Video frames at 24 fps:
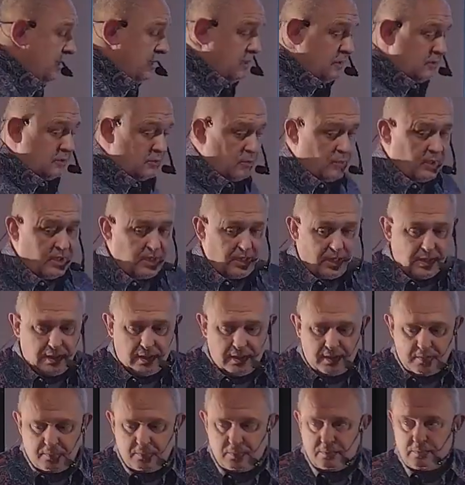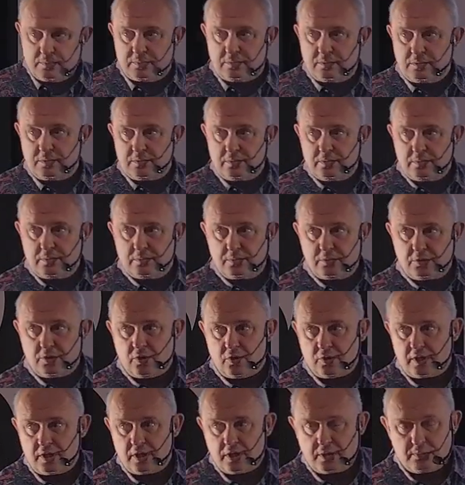So when I am
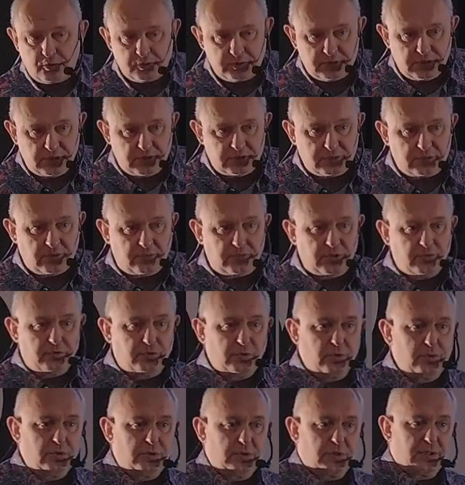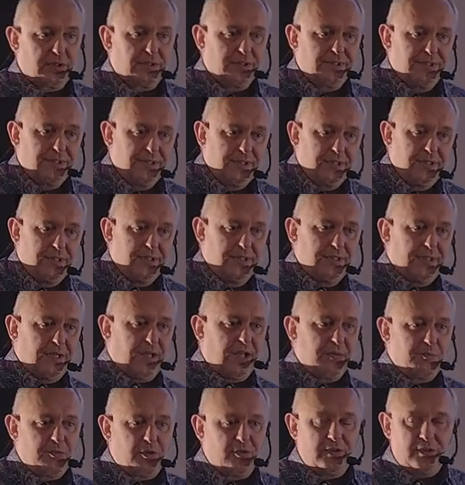talking about cities of the future,
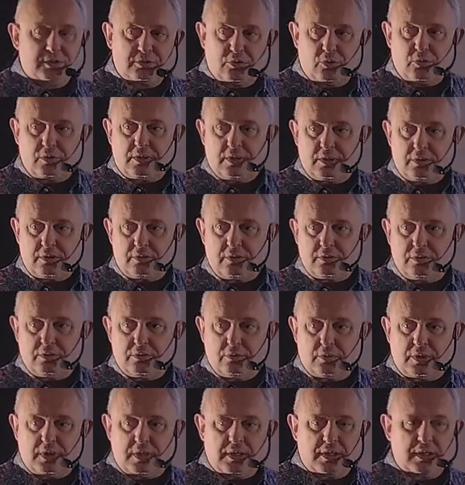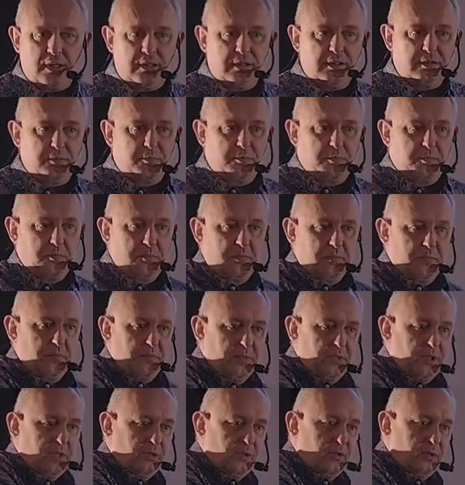I'm always looking at
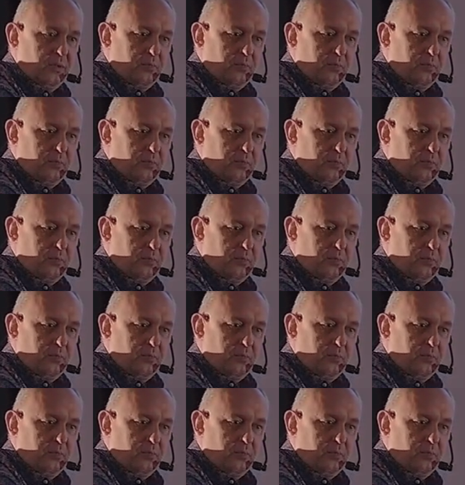to the